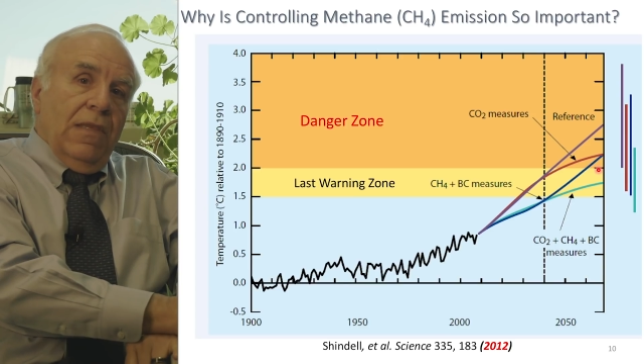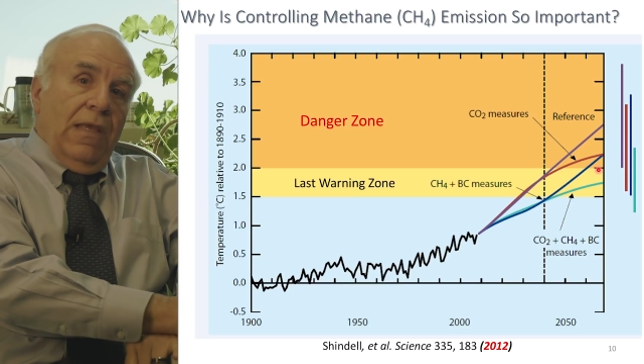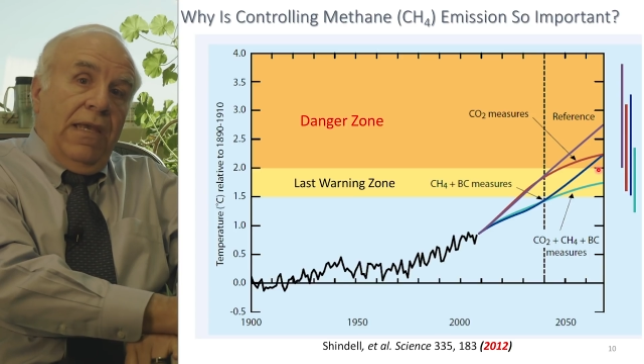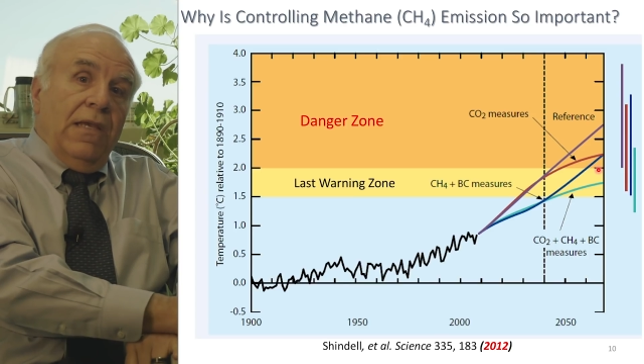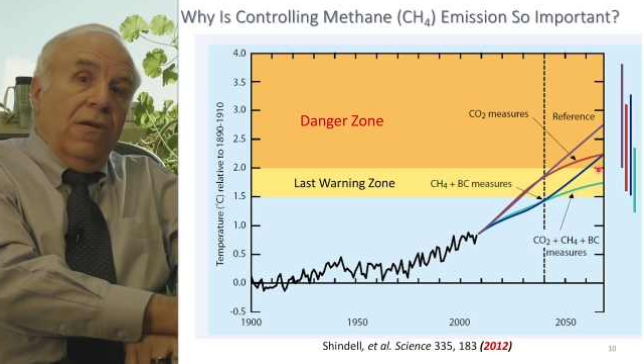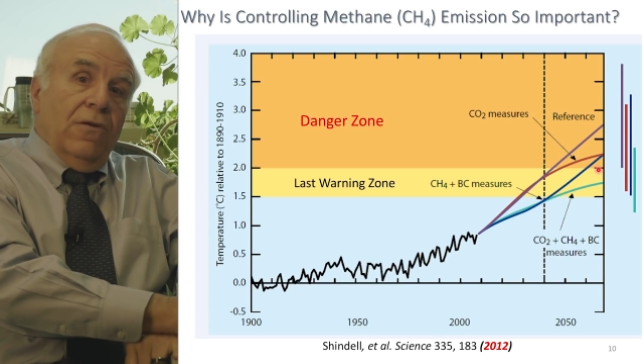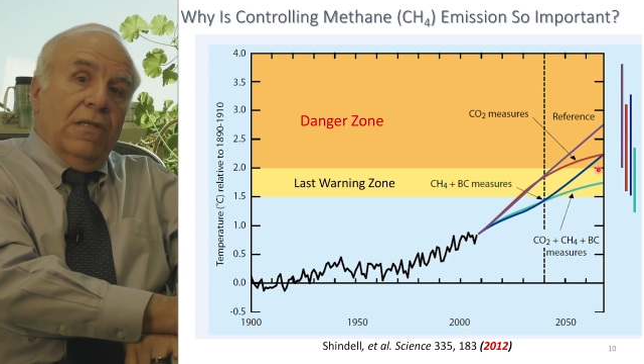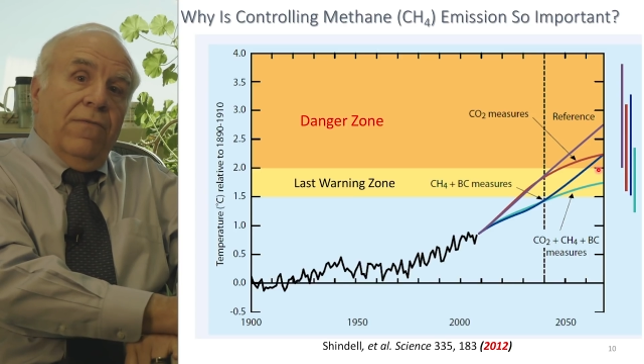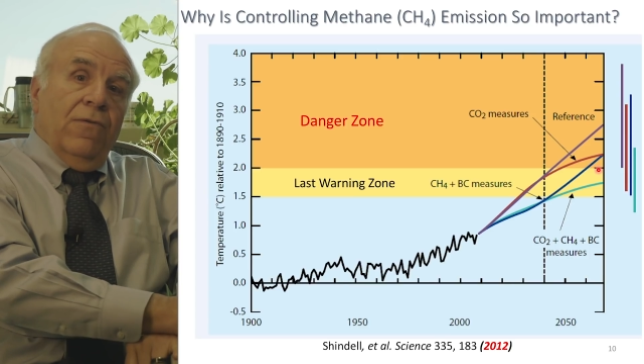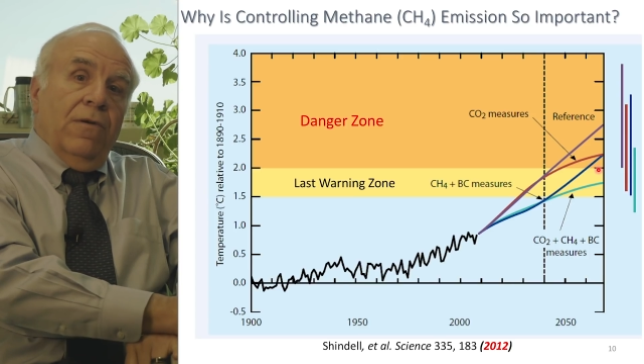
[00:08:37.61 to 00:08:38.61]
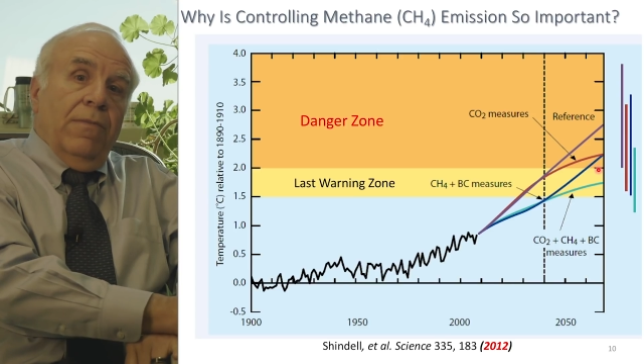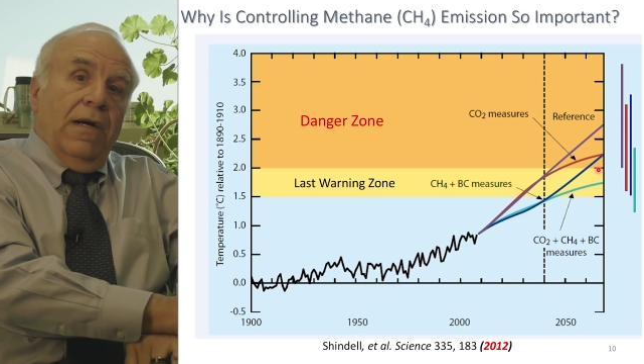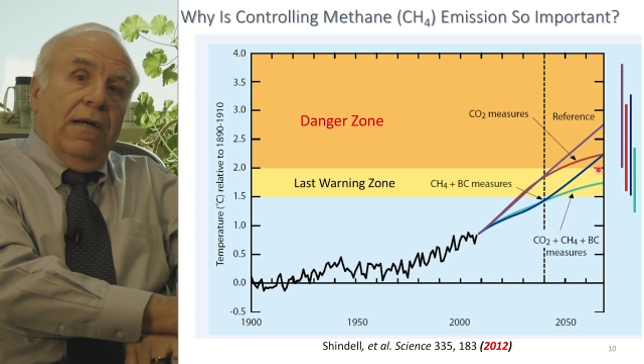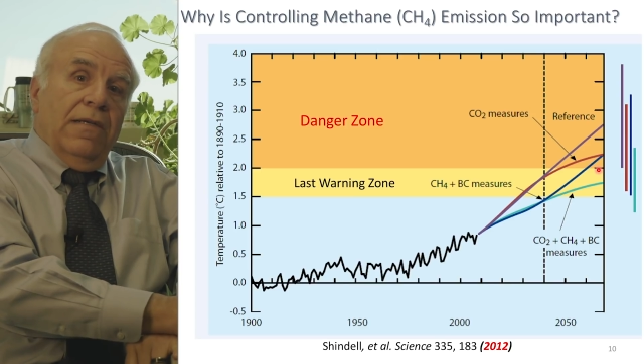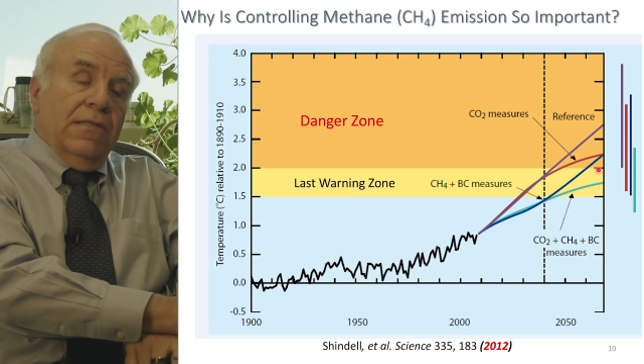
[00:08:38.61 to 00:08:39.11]
Eight years have gone
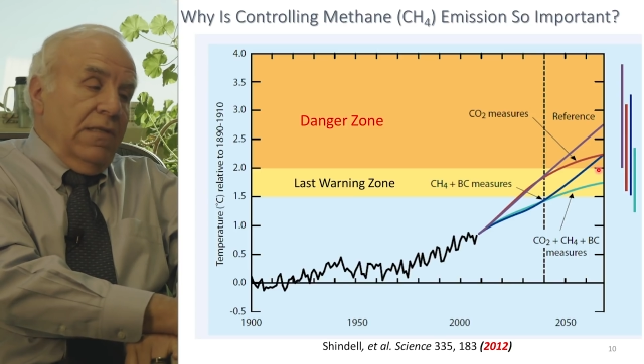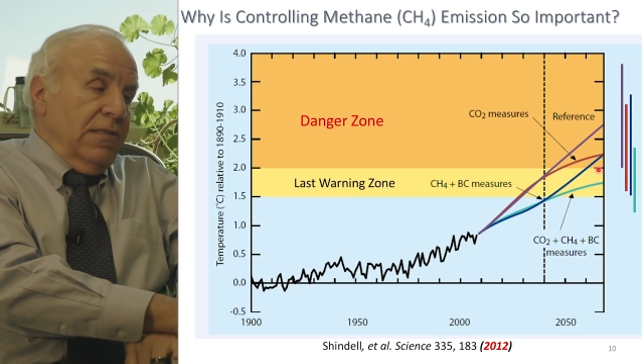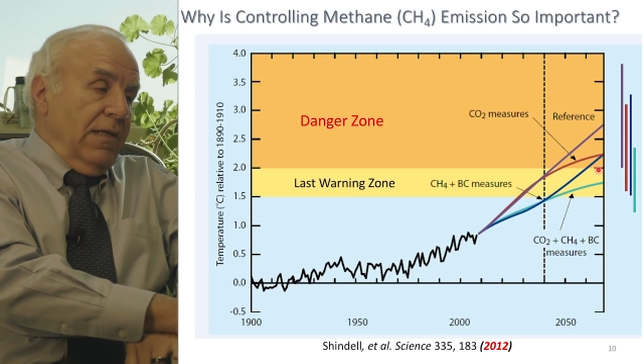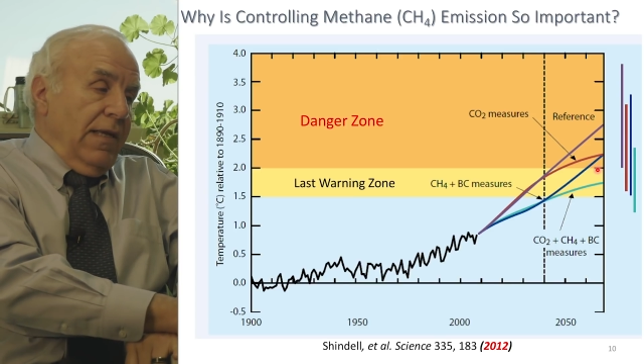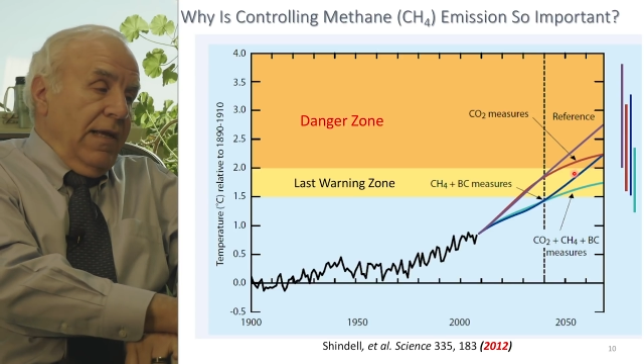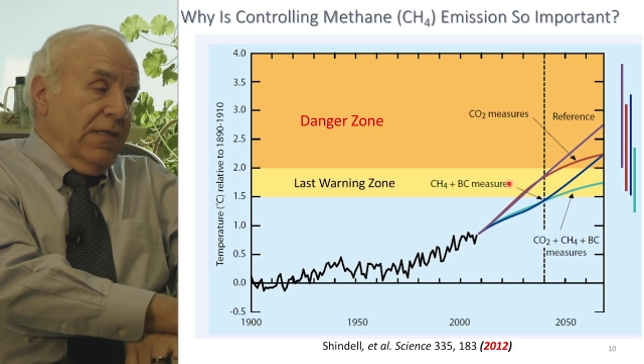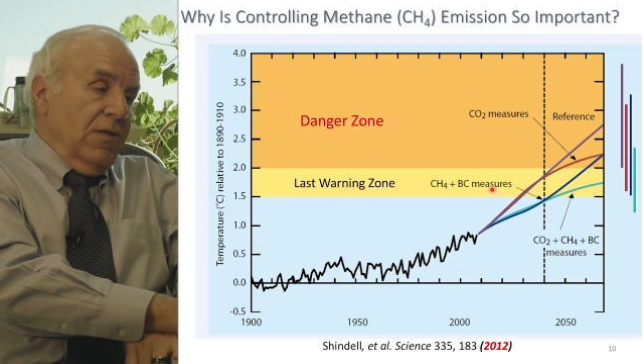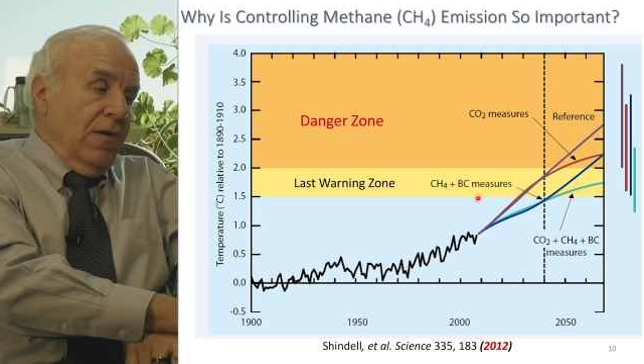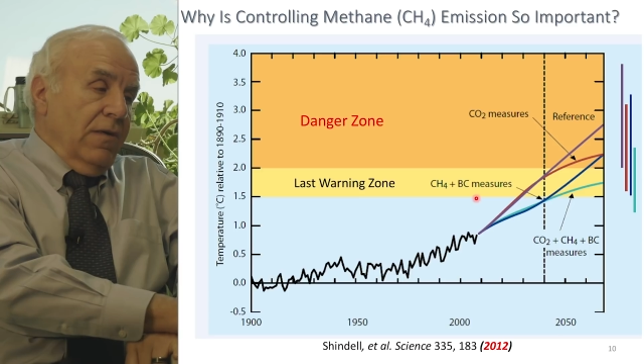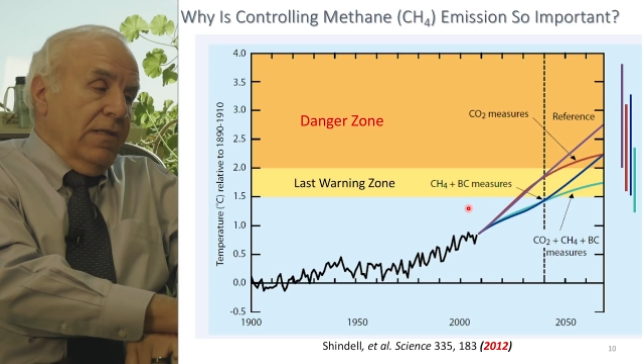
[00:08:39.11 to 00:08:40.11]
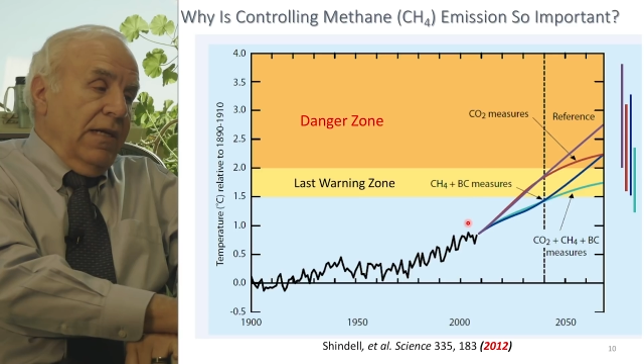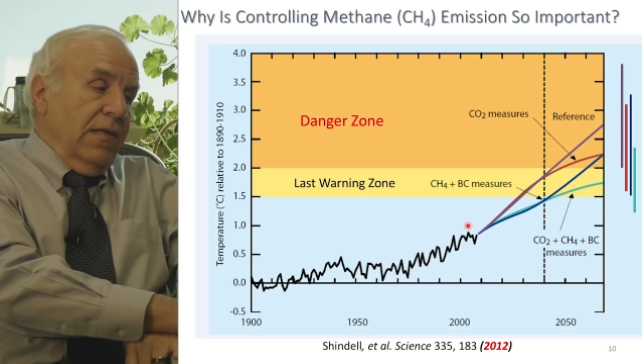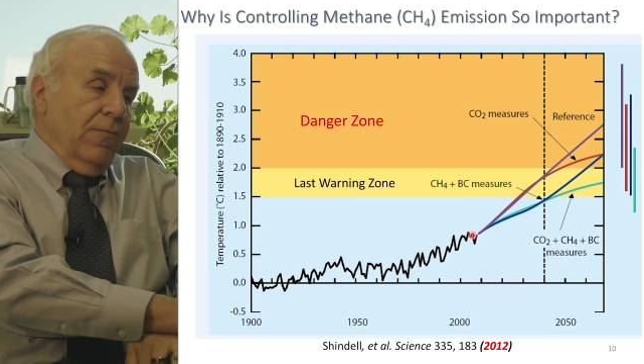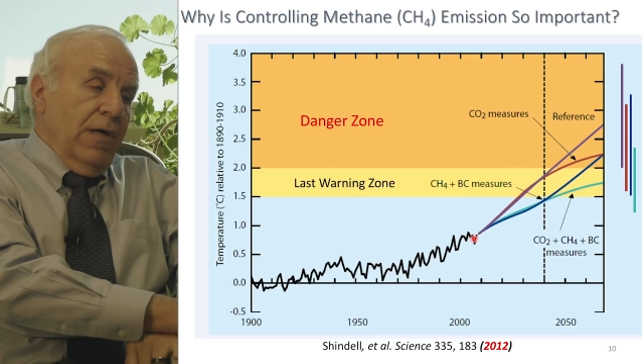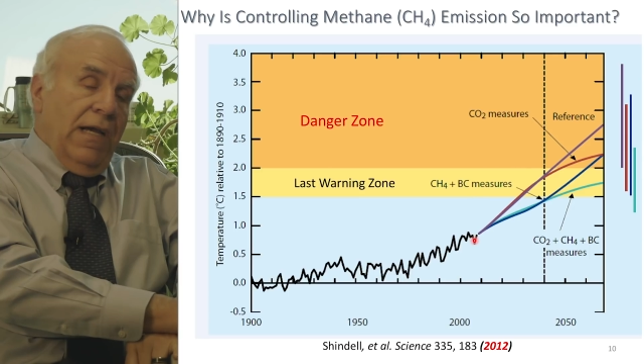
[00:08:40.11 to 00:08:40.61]
by since the last hard data
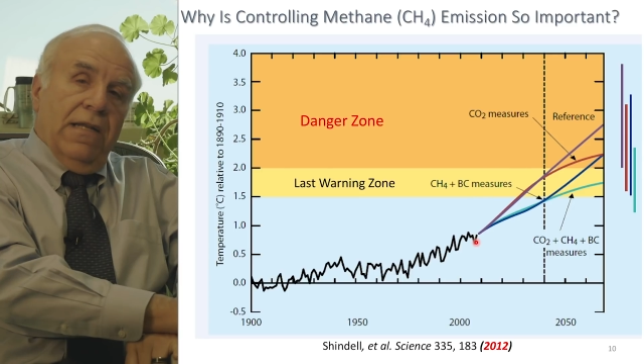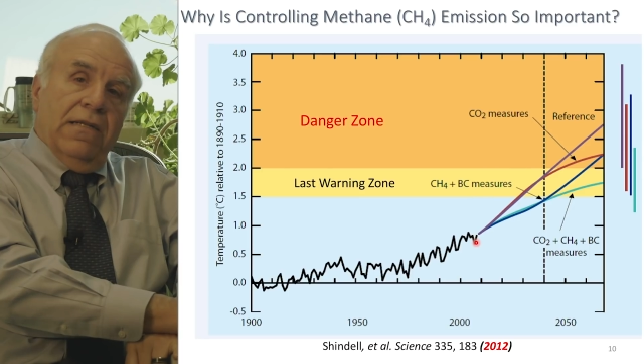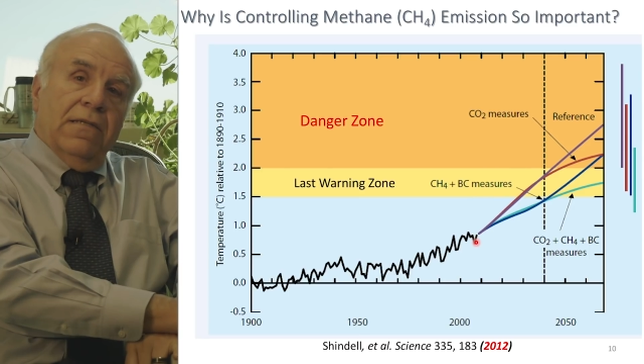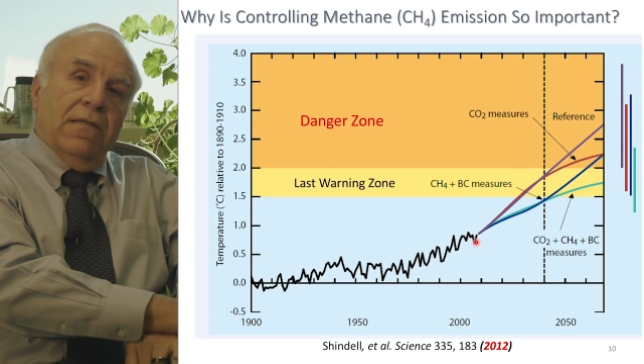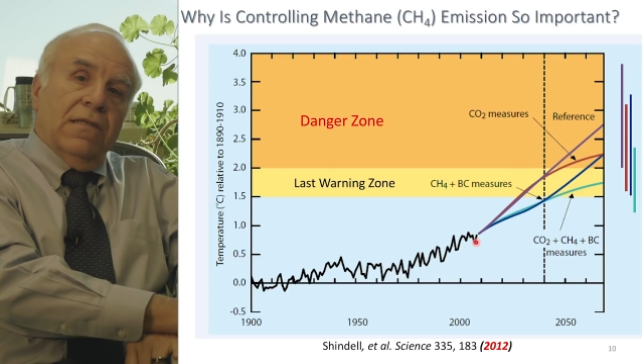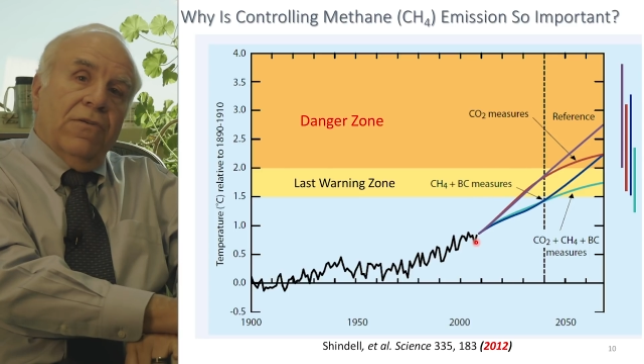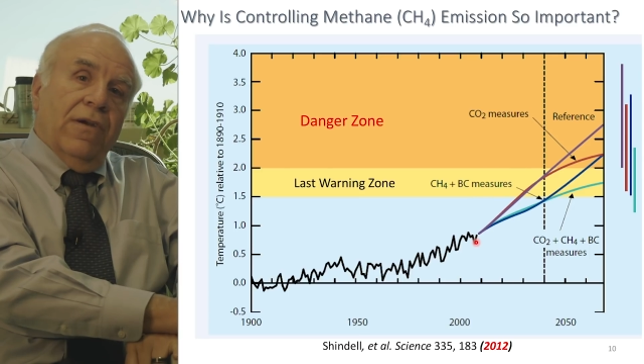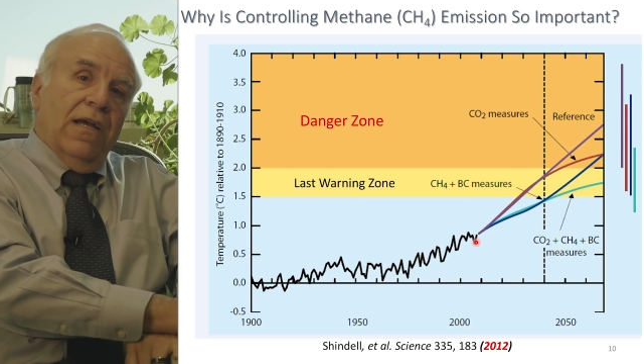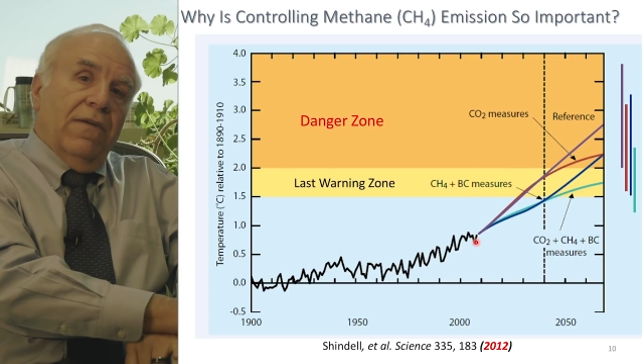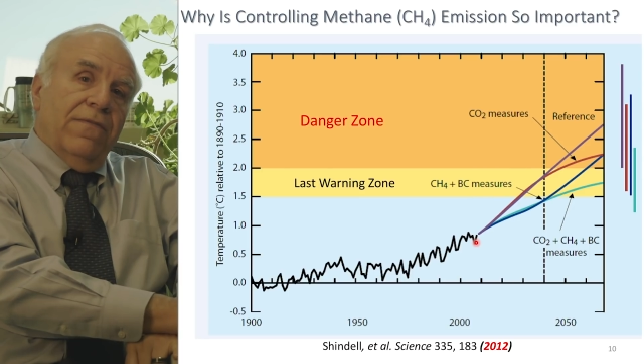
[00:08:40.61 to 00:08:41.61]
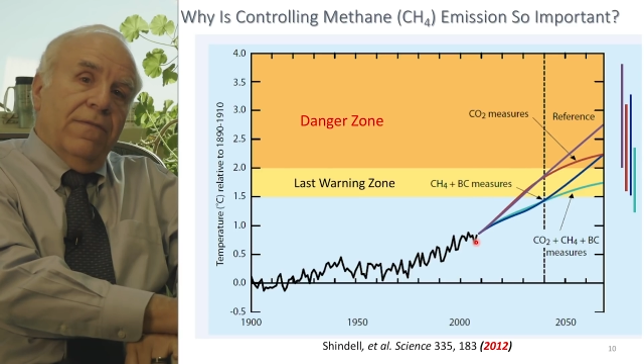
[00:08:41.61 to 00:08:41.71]
were added to this graph.